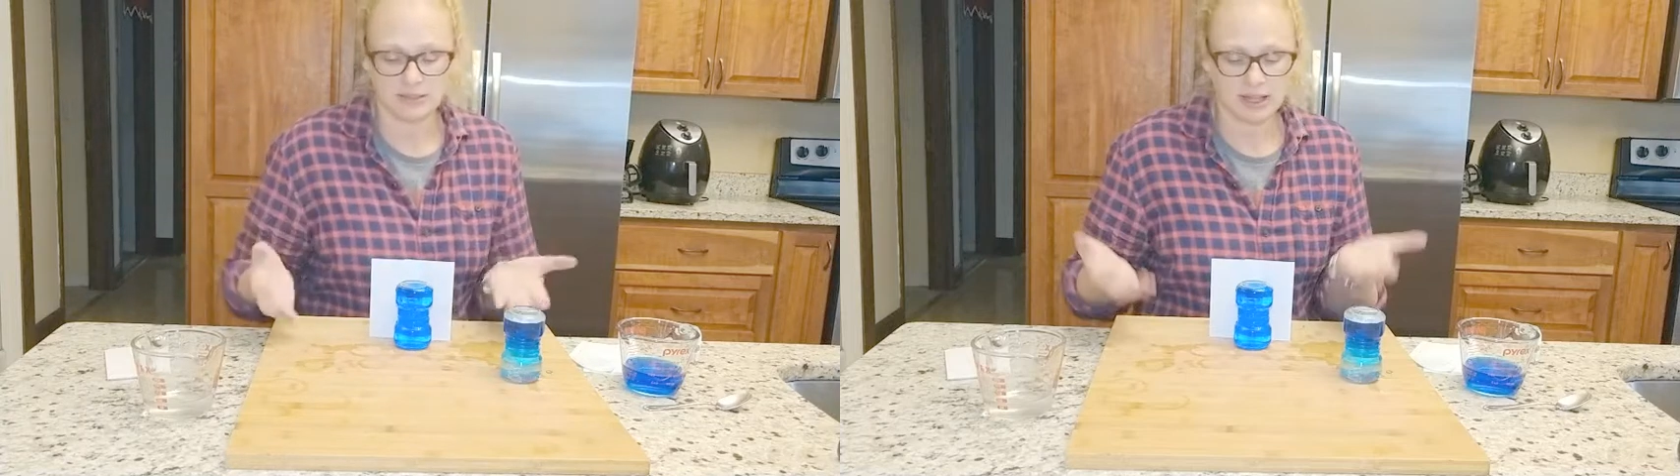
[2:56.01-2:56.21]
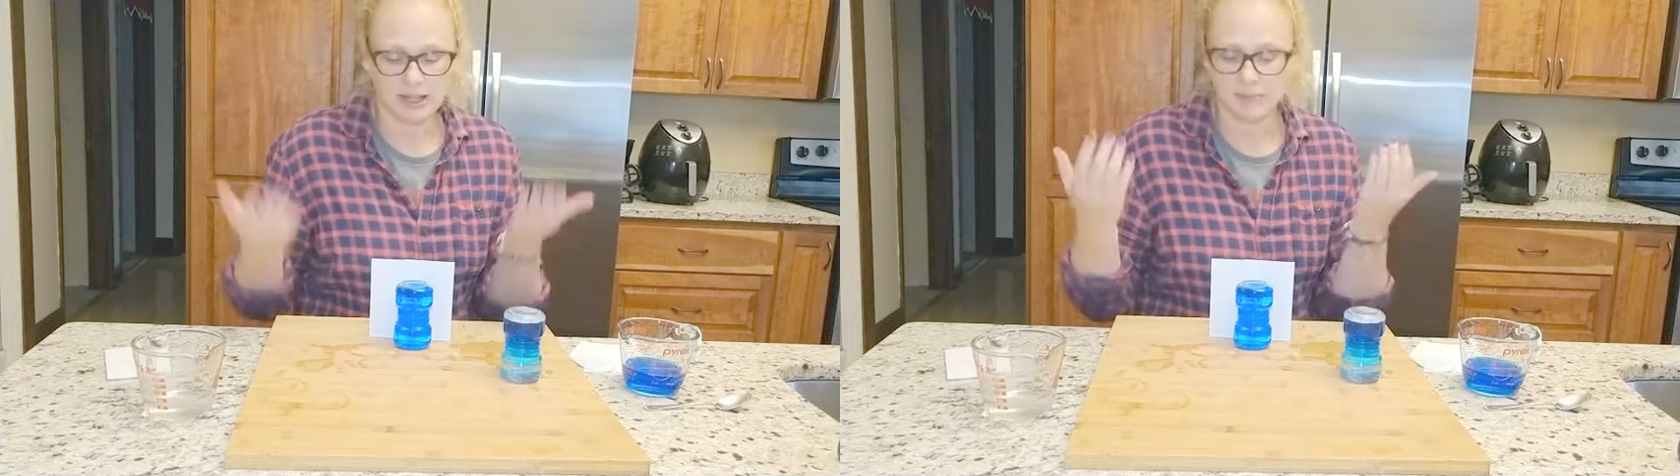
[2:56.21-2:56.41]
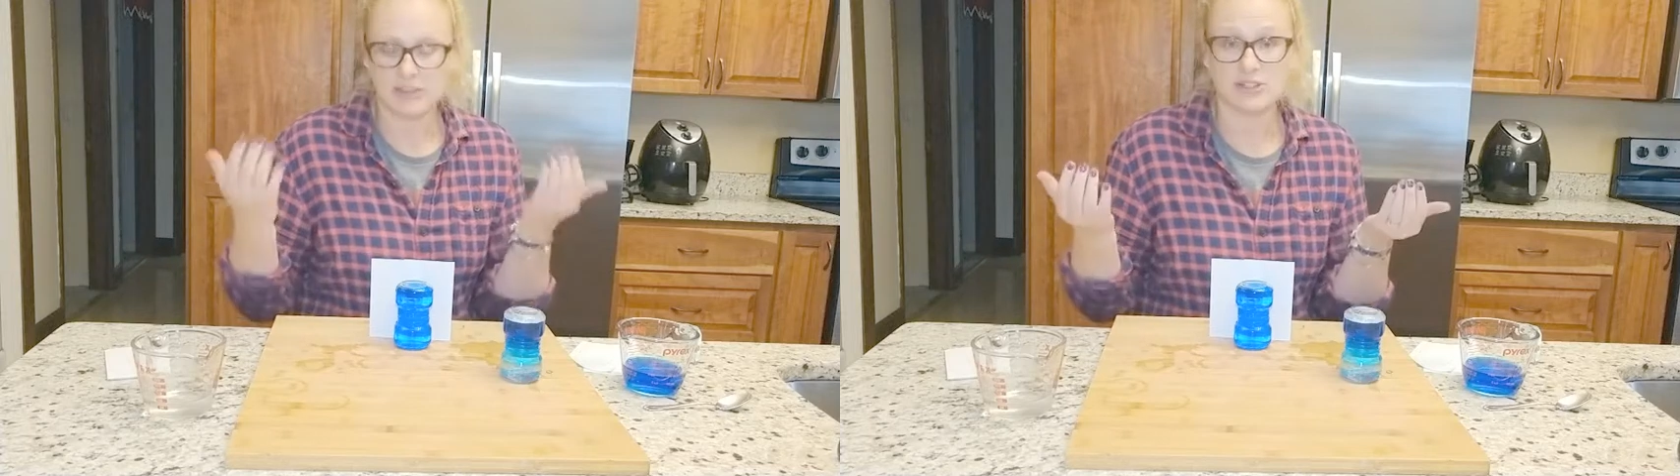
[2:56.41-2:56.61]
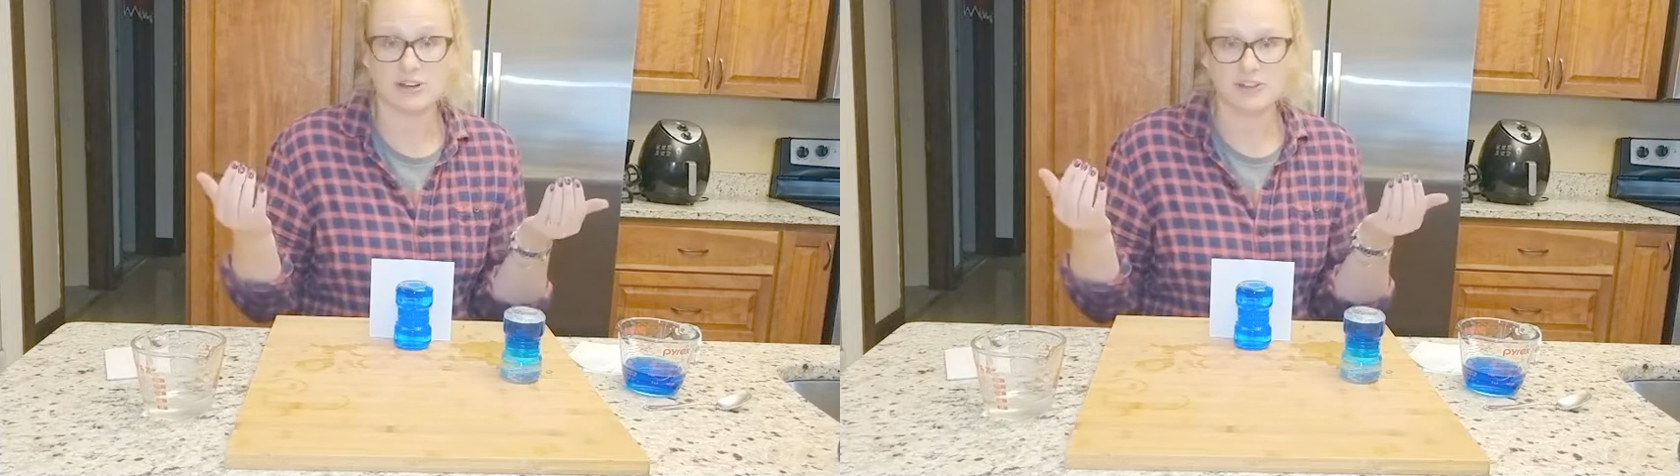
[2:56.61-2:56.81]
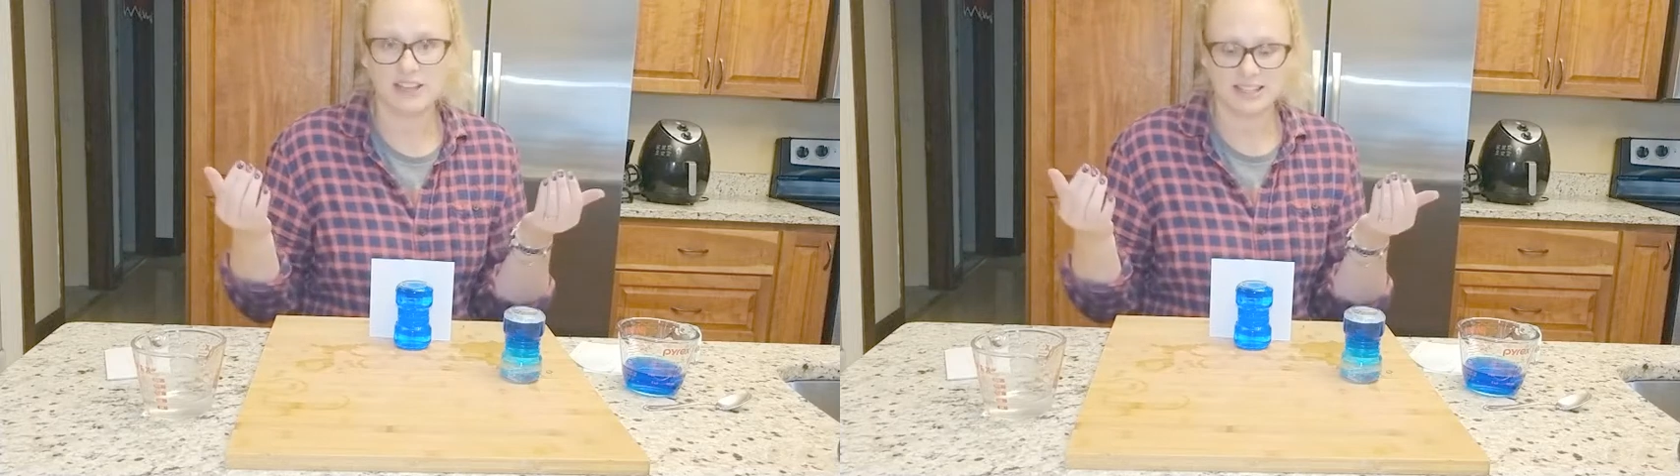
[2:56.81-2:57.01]
the
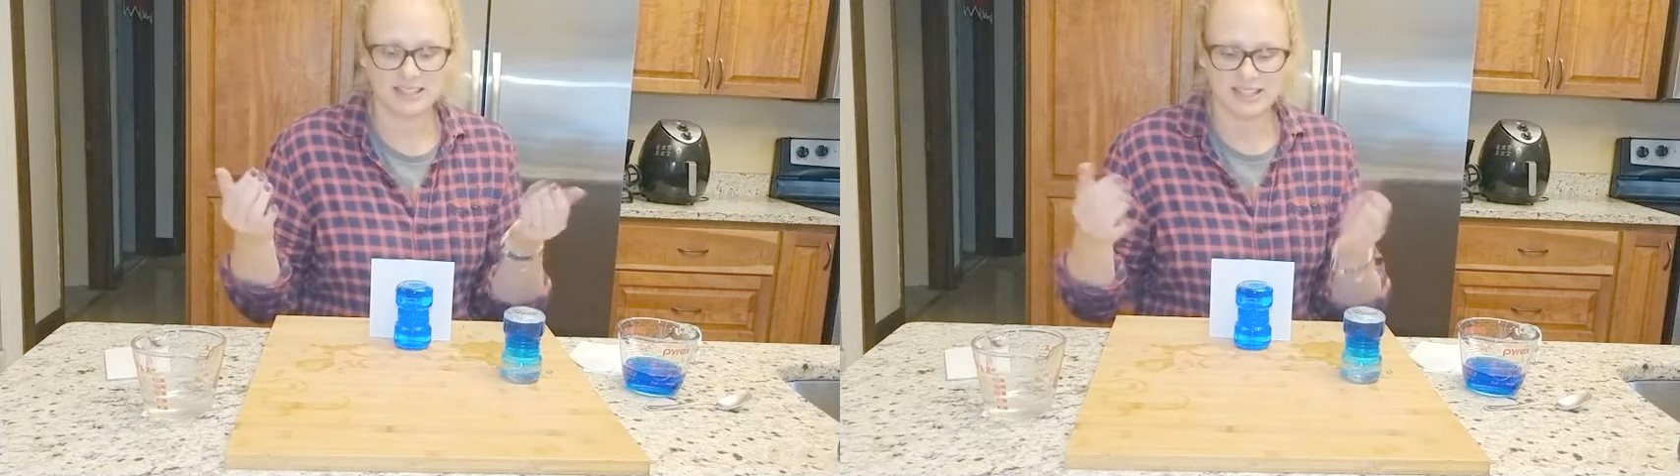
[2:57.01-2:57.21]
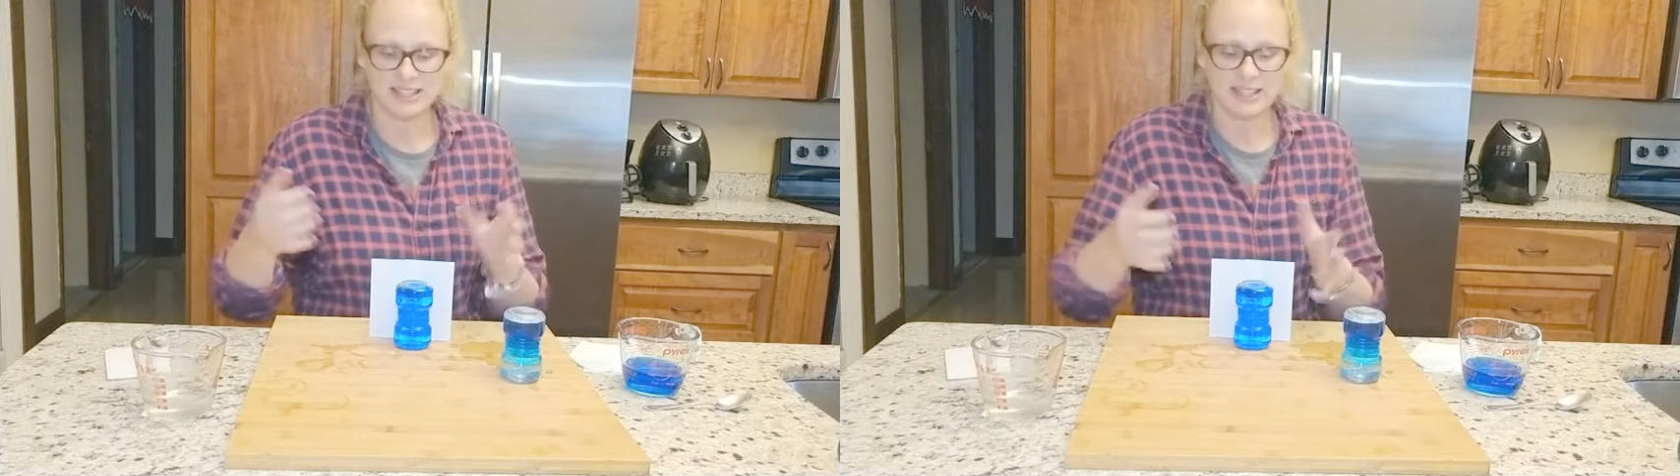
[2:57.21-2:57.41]
surface.